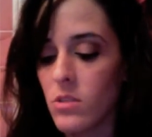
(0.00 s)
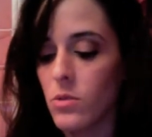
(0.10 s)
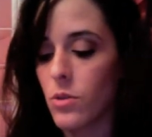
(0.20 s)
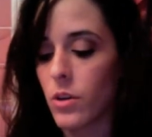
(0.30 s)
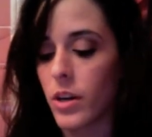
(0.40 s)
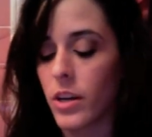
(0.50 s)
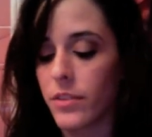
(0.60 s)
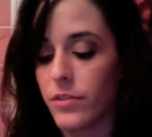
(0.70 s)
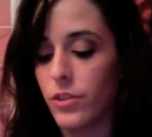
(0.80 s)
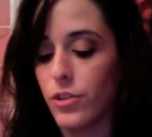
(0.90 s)
or
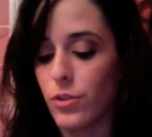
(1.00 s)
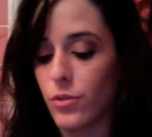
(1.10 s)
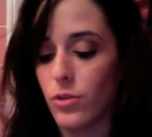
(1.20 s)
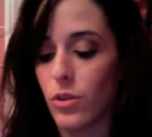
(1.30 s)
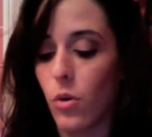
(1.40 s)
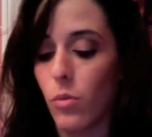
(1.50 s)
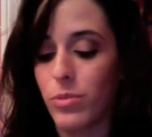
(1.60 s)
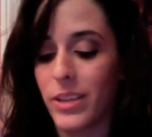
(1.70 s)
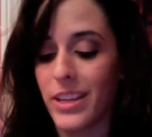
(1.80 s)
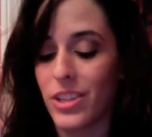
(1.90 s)
if you do the whole plate